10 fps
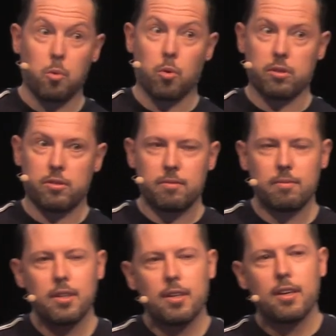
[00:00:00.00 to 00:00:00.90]
wars
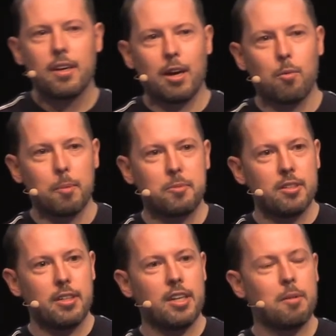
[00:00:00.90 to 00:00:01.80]

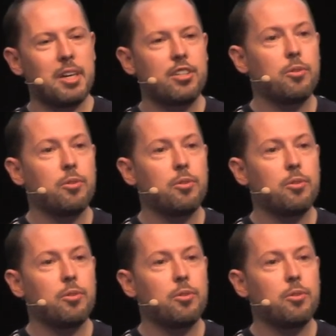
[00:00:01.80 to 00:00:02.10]
erupted in the mid